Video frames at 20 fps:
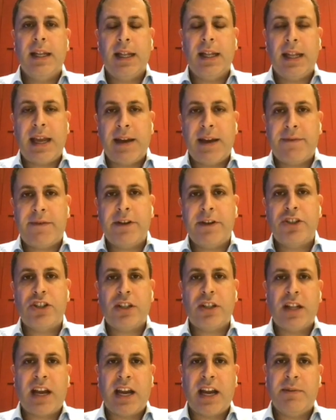
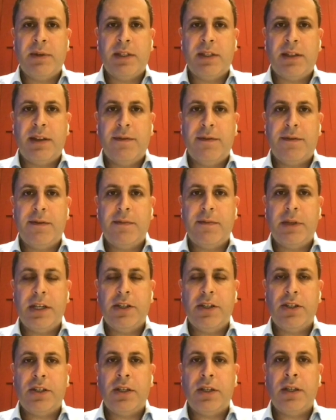leverage climate
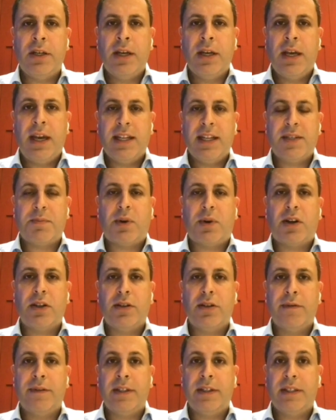information as
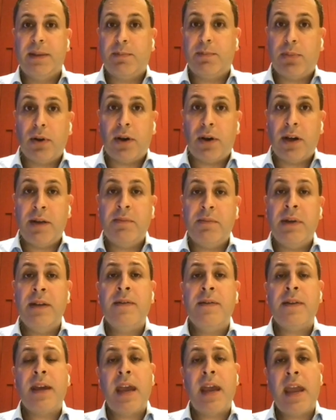part of the
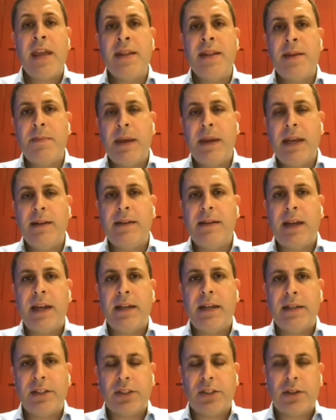deployment and the
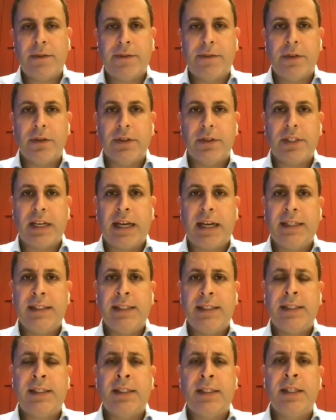maintenance of those
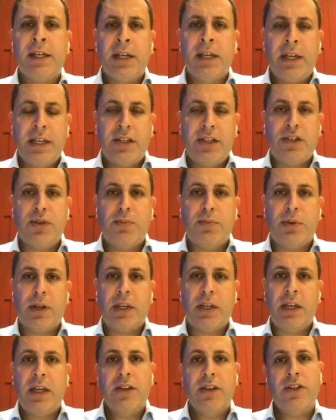assets is
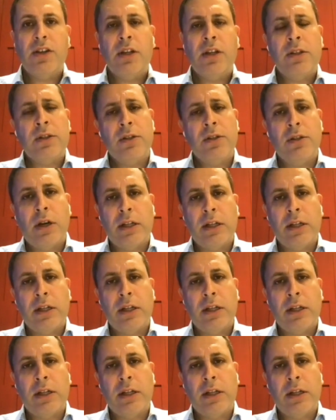super key. So